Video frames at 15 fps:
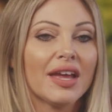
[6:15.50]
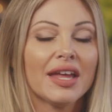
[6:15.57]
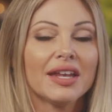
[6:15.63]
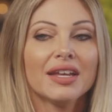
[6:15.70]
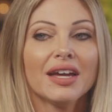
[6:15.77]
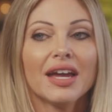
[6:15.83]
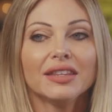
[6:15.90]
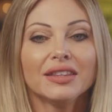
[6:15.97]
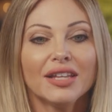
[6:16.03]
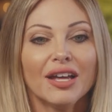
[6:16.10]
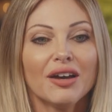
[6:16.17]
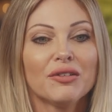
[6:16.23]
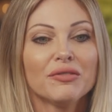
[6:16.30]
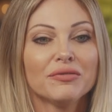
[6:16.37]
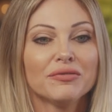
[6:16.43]
And I
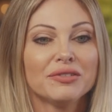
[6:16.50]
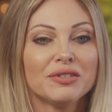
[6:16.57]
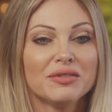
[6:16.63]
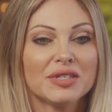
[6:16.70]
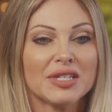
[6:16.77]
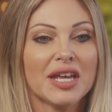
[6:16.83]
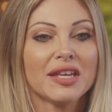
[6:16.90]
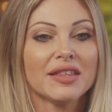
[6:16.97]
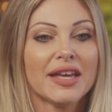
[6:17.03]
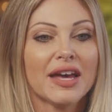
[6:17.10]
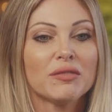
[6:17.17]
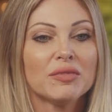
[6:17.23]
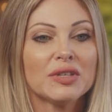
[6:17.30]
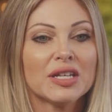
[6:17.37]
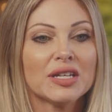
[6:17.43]
love you saying
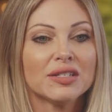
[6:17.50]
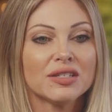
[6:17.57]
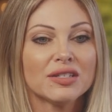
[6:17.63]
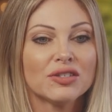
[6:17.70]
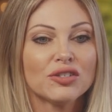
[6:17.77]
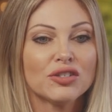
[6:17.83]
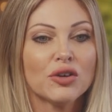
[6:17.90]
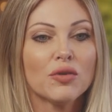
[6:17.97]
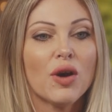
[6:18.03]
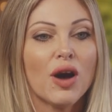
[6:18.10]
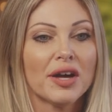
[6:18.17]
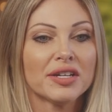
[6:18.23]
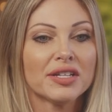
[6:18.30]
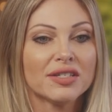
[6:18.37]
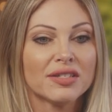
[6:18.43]
that because it's so
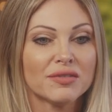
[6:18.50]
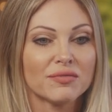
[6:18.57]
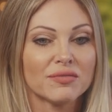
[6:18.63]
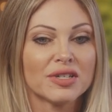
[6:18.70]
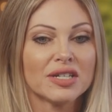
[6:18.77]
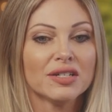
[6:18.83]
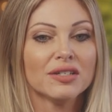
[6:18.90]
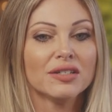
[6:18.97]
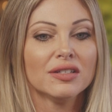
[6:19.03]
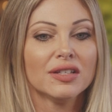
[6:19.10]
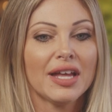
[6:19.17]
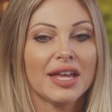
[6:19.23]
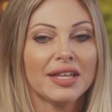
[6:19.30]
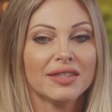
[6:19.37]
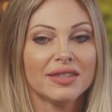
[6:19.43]
honest and
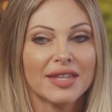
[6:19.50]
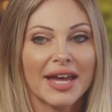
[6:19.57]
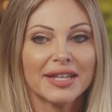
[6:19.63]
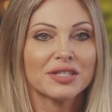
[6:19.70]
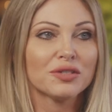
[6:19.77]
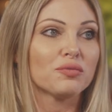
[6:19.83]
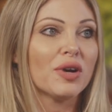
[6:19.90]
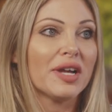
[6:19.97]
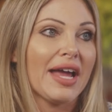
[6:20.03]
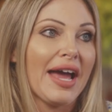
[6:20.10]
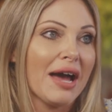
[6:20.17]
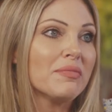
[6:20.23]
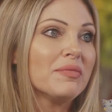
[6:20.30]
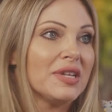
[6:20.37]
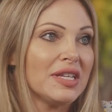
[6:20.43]
real, and that's what
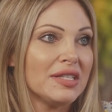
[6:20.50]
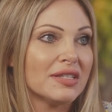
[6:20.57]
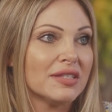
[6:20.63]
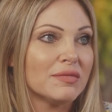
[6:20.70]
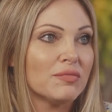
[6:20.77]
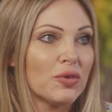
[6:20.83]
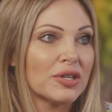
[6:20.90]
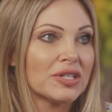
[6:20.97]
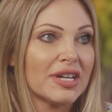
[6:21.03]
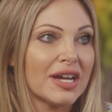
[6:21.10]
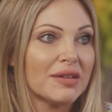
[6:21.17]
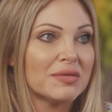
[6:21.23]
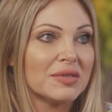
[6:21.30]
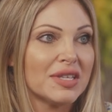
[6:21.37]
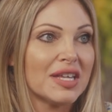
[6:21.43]
happens more
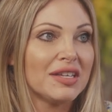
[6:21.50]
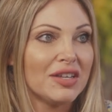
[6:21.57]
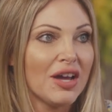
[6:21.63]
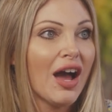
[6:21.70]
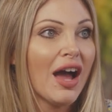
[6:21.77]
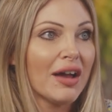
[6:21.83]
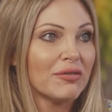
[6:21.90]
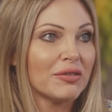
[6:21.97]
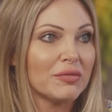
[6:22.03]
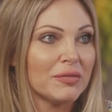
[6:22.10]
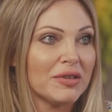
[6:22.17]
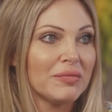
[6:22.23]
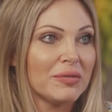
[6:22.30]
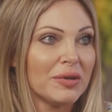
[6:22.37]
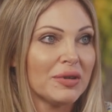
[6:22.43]
times than not with
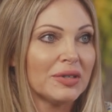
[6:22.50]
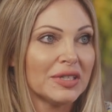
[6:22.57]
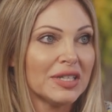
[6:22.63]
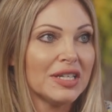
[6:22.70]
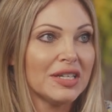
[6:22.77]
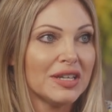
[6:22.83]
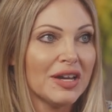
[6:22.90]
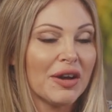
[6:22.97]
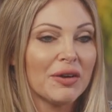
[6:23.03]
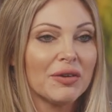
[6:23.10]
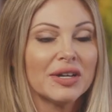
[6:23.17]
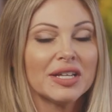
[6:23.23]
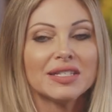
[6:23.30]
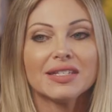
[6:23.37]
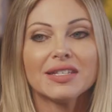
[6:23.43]
people. Right? You
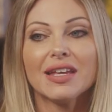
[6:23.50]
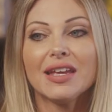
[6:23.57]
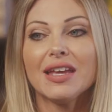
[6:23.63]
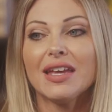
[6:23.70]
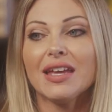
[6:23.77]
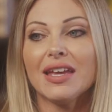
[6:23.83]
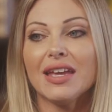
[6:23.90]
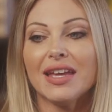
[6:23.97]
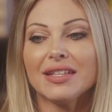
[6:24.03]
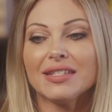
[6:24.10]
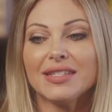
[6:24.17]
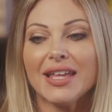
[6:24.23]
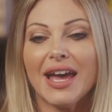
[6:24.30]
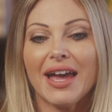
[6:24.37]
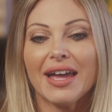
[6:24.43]
know, it's
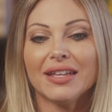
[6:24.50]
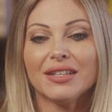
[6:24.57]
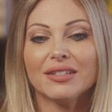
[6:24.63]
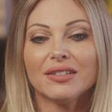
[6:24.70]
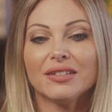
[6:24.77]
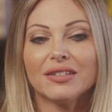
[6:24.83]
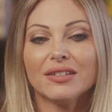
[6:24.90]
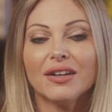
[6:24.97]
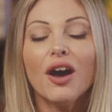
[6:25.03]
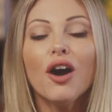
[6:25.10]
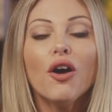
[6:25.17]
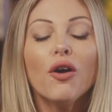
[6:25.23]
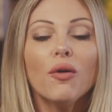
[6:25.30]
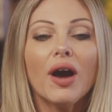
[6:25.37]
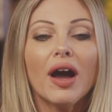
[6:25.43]
it's that
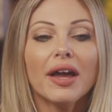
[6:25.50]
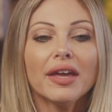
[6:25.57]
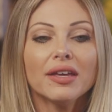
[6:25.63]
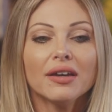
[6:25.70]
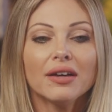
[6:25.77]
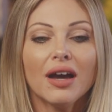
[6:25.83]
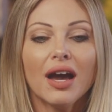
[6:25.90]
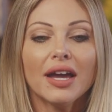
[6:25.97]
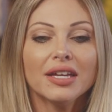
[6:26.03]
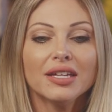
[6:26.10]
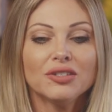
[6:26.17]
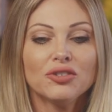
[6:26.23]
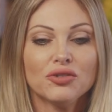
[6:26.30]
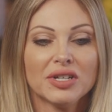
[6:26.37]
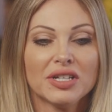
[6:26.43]
oh, I I
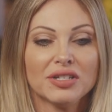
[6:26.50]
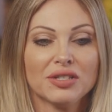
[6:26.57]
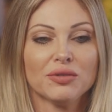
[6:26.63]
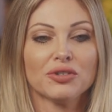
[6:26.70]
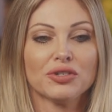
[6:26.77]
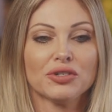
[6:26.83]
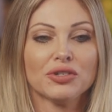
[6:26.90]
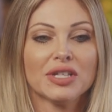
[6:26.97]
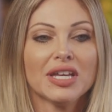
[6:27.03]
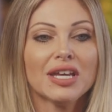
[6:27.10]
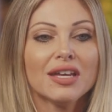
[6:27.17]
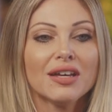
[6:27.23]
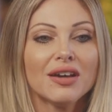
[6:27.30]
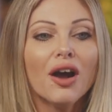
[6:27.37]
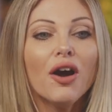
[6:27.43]
can drink
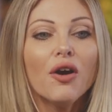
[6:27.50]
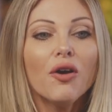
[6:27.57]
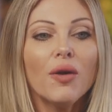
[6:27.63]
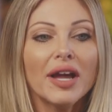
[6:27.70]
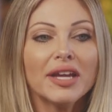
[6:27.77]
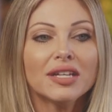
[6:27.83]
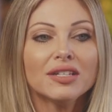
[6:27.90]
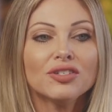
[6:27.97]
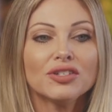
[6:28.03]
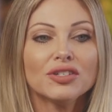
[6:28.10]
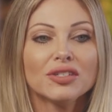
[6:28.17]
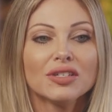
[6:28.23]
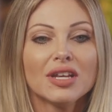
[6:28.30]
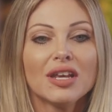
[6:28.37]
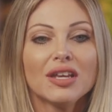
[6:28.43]
socially. Oh, I can
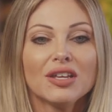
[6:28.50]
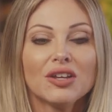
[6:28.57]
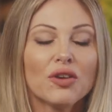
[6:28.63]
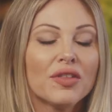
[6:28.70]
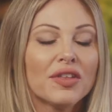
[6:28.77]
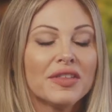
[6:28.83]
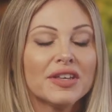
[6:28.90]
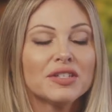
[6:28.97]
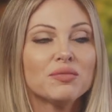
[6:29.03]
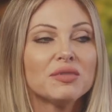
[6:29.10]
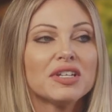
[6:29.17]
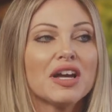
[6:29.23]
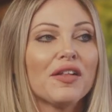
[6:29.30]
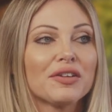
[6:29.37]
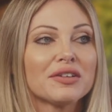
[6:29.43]
just you know the things
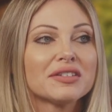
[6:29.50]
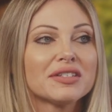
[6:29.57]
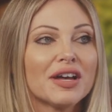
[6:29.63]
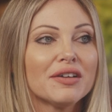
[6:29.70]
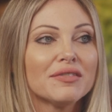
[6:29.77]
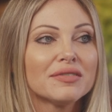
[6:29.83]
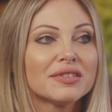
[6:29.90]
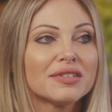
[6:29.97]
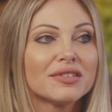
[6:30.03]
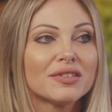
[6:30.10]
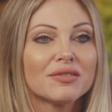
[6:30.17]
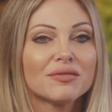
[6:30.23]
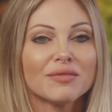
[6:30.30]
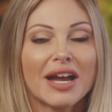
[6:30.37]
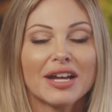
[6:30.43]
we tell ourselves. Yeah,
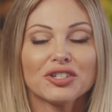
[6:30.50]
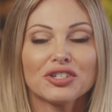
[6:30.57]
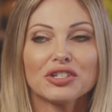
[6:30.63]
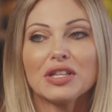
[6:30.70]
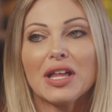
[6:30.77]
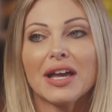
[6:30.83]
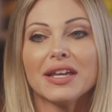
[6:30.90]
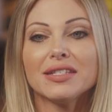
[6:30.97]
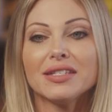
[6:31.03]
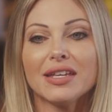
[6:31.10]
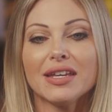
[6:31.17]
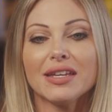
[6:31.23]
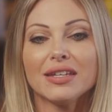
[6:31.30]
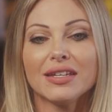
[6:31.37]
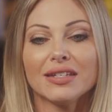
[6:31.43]
the
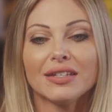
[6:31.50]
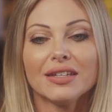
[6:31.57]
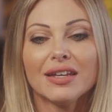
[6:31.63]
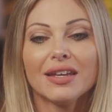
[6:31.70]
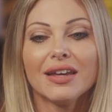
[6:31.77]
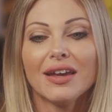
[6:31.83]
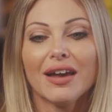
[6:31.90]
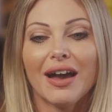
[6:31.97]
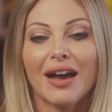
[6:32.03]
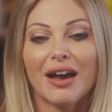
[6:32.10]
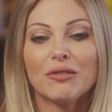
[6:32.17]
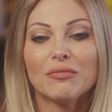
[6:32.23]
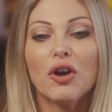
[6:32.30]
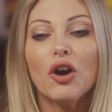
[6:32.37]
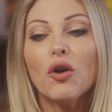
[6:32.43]
rationalizing and
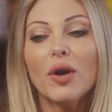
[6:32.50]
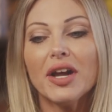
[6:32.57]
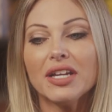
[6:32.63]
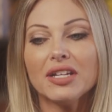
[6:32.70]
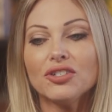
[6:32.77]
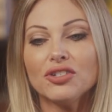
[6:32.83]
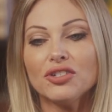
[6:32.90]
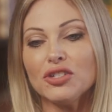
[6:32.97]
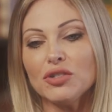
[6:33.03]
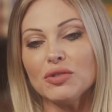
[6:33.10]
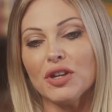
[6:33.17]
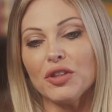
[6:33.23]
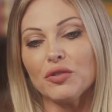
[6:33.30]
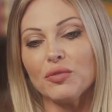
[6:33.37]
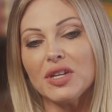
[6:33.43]
um, oh, I can just do
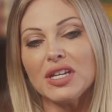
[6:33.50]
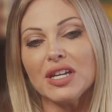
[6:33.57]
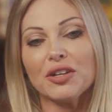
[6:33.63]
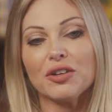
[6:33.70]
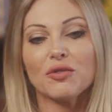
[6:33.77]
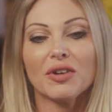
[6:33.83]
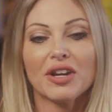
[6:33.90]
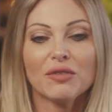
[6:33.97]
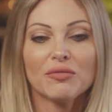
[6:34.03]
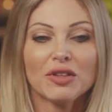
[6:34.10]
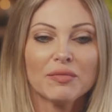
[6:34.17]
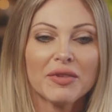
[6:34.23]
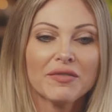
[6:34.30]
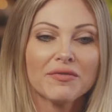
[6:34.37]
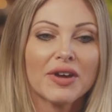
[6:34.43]
it on the weekend or when I'm
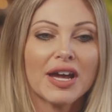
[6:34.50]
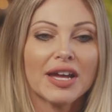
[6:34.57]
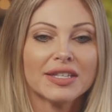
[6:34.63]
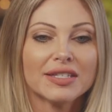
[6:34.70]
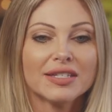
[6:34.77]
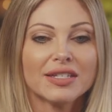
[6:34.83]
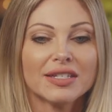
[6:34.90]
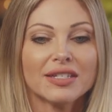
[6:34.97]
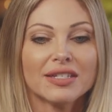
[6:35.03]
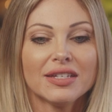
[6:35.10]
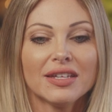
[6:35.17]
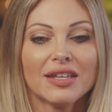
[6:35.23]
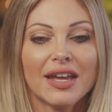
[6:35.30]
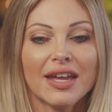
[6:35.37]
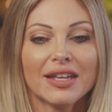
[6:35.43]
with my friends
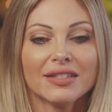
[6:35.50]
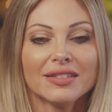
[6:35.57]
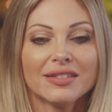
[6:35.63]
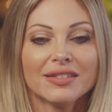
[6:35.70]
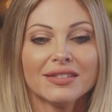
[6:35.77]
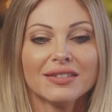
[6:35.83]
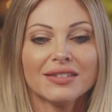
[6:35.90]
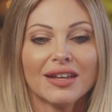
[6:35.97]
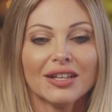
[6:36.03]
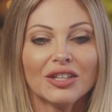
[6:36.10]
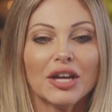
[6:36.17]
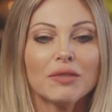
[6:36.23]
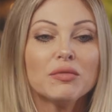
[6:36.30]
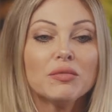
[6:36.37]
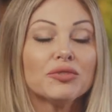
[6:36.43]
and and a
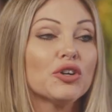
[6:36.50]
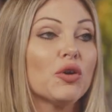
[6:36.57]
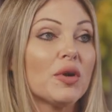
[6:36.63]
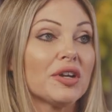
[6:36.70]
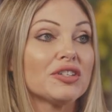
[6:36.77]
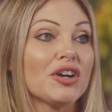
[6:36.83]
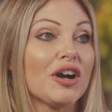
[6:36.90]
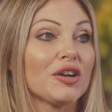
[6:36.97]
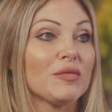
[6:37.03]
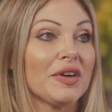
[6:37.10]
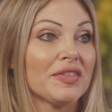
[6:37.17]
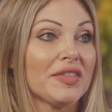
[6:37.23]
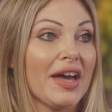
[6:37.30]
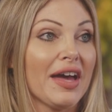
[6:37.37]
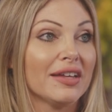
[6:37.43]
lot of people don't want to talk
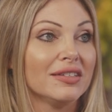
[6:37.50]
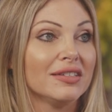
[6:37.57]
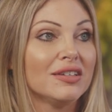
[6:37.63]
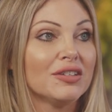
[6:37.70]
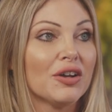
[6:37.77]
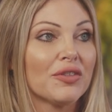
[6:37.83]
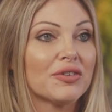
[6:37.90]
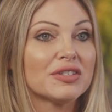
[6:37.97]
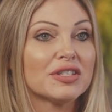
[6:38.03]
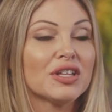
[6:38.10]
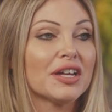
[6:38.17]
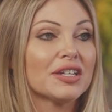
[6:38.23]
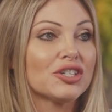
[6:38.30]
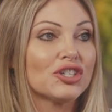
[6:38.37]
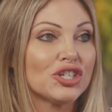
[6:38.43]
about that. It, uh, no, know, I mean
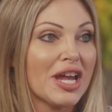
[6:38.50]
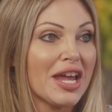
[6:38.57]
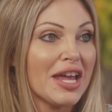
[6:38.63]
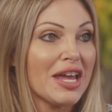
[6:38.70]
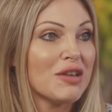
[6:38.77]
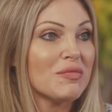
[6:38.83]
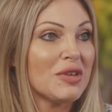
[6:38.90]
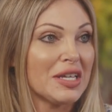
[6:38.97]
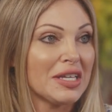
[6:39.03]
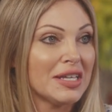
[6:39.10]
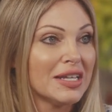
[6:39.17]
it's my thing. is my